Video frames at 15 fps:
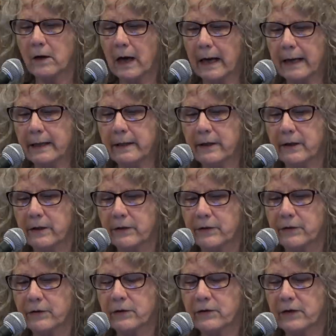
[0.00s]

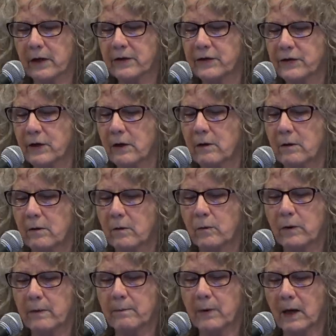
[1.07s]
90s, Zeisel
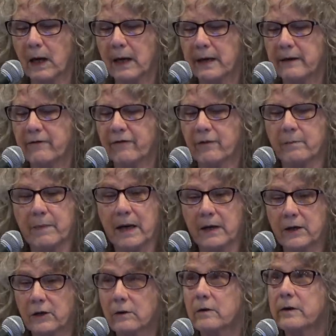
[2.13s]
went blind from
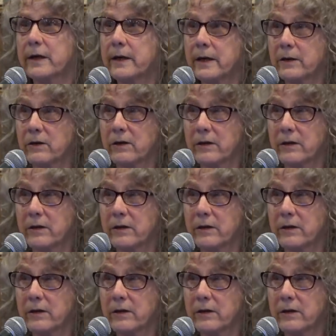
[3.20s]
macular de